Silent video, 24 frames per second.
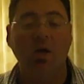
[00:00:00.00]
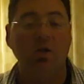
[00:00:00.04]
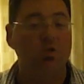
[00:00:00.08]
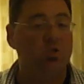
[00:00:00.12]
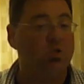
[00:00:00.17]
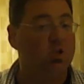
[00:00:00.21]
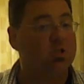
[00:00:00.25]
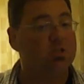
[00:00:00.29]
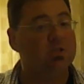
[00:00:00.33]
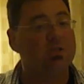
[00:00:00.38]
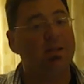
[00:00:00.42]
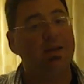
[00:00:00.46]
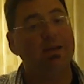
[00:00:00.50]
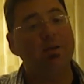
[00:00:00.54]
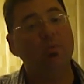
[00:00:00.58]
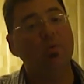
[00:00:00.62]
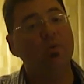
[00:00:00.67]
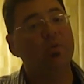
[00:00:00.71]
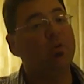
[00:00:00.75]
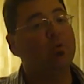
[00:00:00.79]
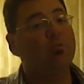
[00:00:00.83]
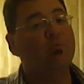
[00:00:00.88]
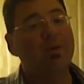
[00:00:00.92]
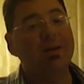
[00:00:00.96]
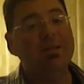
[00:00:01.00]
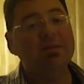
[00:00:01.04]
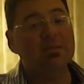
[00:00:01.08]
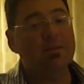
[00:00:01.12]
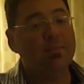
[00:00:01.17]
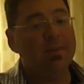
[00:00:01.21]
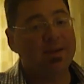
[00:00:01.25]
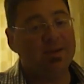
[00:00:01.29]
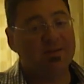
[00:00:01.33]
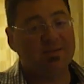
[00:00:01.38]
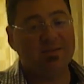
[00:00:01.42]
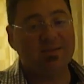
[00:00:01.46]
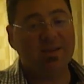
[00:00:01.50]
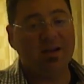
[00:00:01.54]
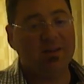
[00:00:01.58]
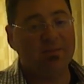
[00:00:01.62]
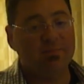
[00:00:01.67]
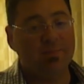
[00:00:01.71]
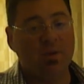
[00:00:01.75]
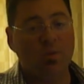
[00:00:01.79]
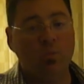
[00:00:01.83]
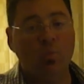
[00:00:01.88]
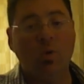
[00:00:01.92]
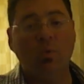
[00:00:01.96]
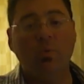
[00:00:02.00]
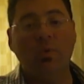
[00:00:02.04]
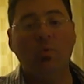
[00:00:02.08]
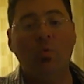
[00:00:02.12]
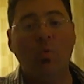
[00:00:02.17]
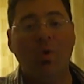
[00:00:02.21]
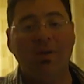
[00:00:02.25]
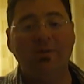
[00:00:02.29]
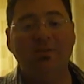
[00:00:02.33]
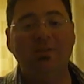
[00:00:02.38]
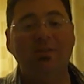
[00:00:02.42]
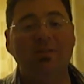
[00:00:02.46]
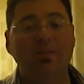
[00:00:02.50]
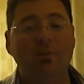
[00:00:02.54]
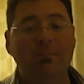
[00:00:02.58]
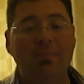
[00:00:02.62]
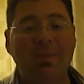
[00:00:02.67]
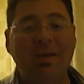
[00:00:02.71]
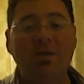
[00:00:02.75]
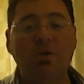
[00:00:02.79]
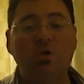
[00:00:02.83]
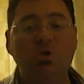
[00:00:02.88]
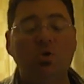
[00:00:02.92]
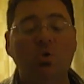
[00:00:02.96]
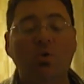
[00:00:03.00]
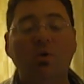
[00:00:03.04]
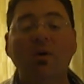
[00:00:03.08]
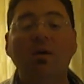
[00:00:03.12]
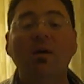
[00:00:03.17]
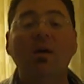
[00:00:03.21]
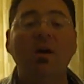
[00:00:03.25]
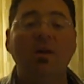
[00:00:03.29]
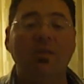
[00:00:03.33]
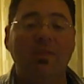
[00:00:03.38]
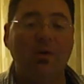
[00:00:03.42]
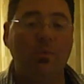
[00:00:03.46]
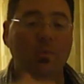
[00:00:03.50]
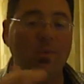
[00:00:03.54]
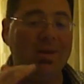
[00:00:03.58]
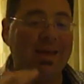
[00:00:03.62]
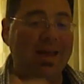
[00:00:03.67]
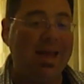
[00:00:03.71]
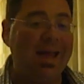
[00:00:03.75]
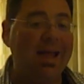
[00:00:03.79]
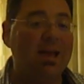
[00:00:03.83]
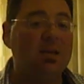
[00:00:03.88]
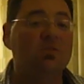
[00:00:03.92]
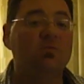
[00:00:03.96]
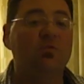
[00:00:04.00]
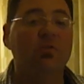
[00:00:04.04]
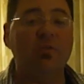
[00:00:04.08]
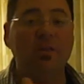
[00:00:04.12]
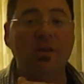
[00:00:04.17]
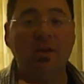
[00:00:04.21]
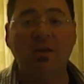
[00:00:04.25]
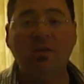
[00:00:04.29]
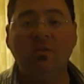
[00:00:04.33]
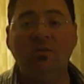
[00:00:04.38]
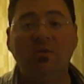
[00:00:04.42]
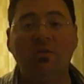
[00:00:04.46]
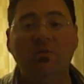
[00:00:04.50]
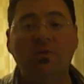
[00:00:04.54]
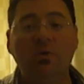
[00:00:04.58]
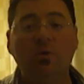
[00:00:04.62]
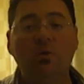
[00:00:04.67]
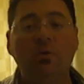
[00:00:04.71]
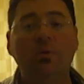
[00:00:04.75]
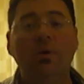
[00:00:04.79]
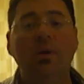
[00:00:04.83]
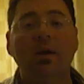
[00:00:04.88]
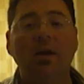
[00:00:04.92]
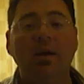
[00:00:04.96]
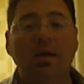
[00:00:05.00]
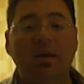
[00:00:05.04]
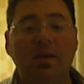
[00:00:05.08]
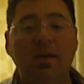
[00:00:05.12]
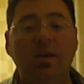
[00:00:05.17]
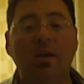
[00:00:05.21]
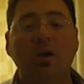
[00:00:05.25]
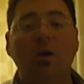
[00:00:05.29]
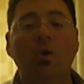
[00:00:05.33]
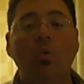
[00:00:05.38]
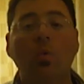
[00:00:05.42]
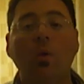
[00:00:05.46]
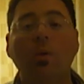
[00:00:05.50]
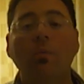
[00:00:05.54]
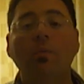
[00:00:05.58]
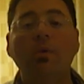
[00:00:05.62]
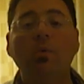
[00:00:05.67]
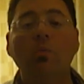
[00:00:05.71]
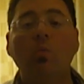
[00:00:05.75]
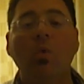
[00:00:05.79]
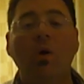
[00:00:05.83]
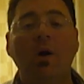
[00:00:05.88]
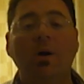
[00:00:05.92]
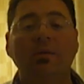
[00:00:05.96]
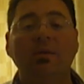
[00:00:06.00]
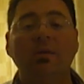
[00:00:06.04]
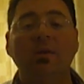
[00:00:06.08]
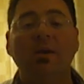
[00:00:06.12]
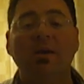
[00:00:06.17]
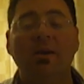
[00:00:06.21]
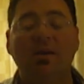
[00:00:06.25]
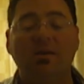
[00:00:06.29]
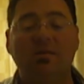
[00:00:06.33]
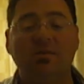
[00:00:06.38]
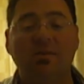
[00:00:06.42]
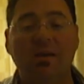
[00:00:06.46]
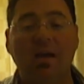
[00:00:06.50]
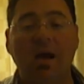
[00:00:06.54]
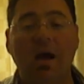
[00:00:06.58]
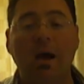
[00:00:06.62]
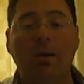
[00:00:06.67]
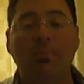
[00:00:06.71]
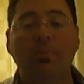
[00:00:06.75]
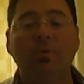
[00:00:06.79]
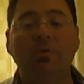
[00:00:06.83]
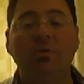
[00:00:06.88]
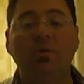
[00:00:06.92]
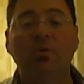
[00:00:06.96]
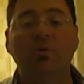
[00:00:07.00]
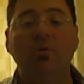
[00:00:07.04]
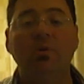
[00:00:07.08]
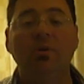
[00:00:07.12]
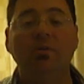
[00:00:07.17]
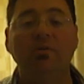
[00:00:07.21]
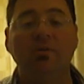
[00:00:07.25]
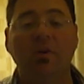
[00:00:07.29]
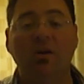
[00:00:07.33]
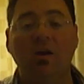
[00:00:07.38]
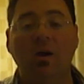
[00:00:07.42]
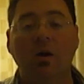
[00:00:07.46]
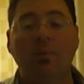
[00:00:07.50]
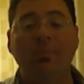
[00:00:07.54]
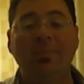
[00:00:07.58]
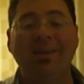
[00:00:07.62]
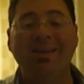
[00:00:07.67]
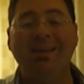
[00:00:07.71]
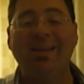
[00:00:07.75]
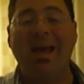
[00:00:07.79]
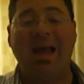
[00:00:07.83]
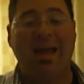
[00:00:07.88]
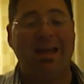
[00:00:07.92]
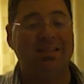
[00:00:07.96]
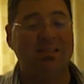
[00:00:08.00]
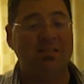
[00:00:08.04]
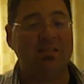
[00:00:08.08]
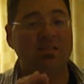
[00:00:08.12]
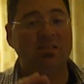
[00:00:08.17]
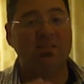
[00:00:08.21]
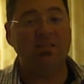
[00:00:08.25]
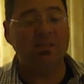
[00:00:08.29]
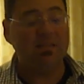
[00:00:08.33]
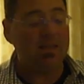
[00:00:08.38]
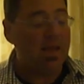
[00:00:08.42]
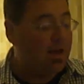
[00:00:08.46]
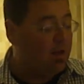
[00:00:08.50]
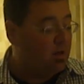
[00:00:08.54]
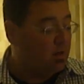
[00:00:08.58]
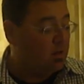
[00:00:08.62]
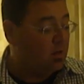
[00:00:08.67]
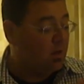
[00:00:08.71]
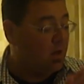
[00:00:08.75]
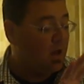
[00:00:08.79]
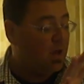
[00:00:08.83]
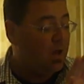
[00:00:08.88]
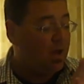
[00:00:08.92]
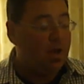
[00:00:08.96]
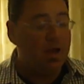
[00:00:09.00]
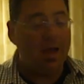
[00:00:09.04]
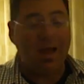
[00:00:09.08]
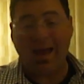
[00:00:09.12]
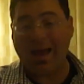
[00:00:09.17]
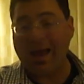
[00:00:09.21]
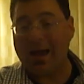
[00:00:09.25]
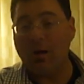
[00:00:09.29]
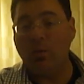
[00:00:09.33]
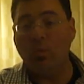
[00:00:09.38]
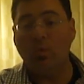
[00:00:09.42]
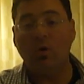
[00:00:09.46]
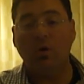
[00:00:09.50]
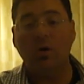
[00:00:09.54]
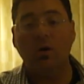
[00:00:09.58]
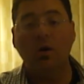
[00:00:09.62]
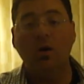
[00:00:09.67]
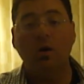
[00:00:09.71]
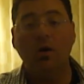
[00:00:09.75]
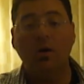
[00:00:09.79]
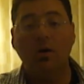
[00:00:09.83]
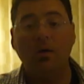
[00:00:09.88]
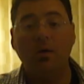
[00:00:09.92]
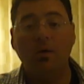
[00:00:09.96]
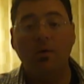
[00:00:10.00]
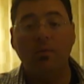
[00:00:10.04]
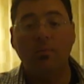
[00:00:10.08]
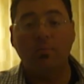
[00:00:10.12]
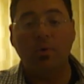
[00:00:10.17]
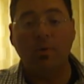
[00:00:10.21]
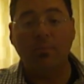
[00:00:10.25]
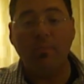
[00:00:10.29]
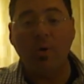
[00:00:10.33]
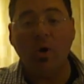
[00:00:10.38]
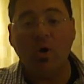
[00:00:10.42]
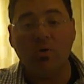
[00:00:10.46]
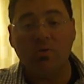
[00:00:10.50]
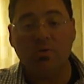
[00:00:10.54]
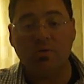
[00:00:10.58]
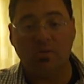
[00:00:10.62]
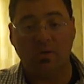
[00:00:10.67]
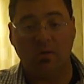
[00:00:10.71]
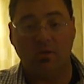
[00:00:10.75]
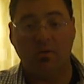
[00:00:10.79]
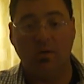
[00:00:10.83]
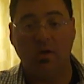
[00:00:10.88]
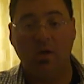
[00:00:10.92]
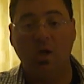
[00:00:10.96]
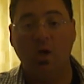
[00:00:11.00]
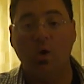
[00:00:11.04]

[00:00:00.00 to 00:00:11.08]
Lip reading: Just like with the resume assignment, where we wanted to make sure that we asked for the interview, here what we want is the opportunity to come in and sell our proposal.